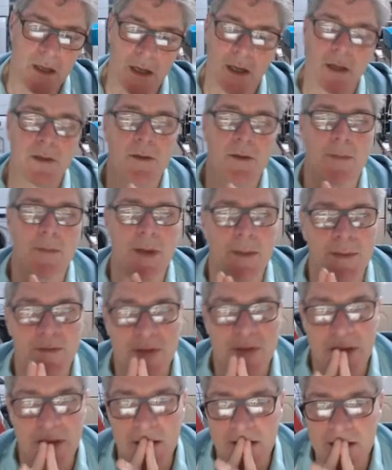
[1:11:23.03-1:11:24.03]
And you may be
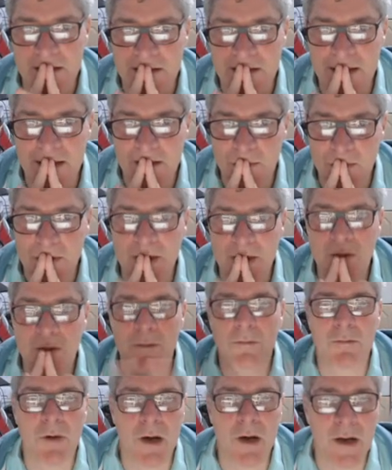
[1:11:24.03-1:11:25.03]
thinking to yourself, well,
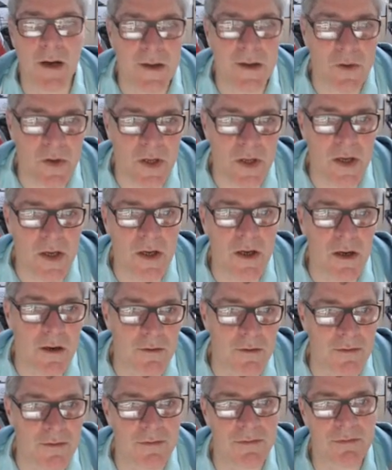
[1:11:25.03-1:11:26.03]
why on
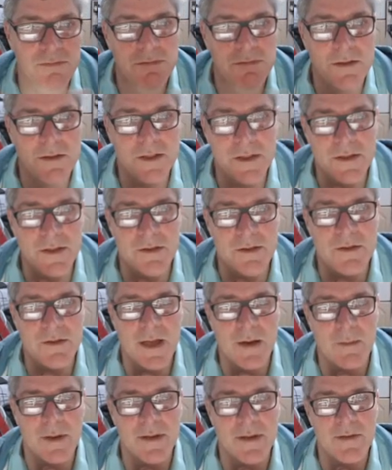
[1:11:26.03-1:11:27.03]
earth would you do
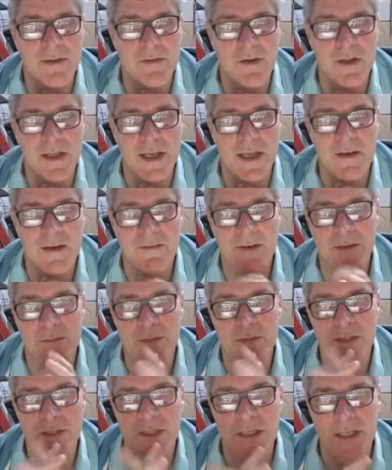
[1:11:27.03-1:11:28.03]
that when you've got the
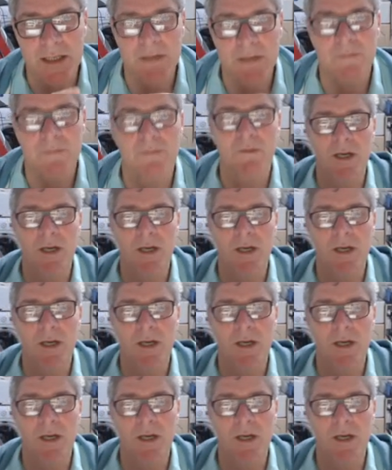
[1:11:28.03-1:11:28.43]
FMC?